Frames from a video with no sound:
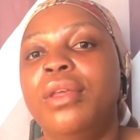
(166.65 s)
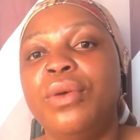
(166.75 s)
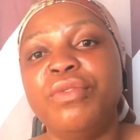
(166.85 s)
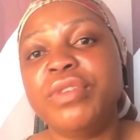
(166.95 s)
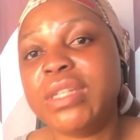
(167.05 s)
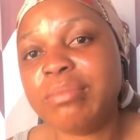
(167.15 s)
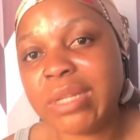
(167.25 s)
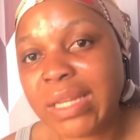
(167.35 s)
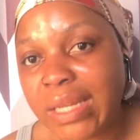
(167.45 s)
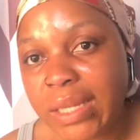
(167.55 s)
your
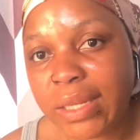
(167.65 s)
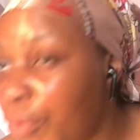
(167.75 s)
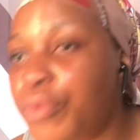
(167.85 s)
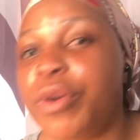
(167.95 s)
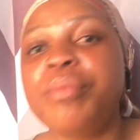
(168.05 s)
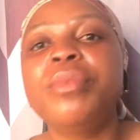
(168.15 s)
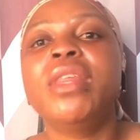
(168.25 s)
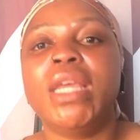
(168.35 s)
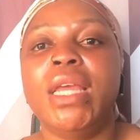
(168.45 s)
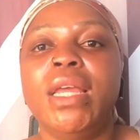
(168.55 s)
vitamin E. From
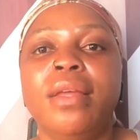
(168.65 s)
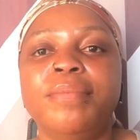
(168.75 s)
there,